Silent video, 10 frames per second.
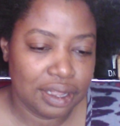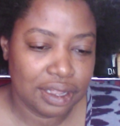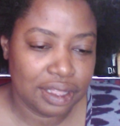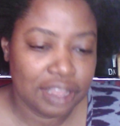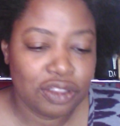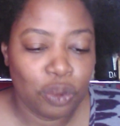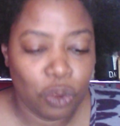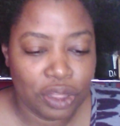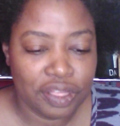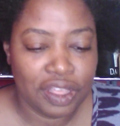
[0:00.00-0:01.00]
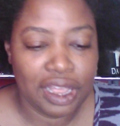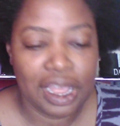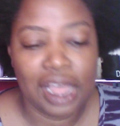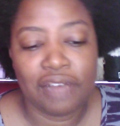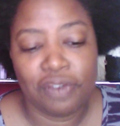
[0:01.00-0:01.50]
That's the one thing
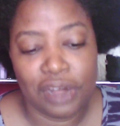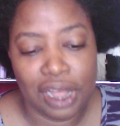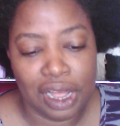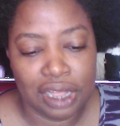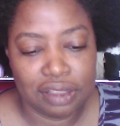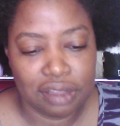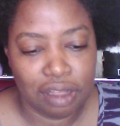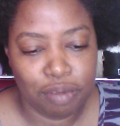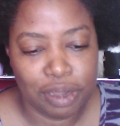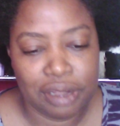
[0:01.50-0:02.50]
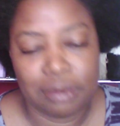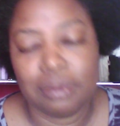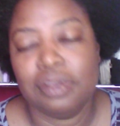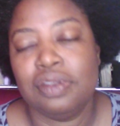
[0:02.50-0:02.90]
I forgot about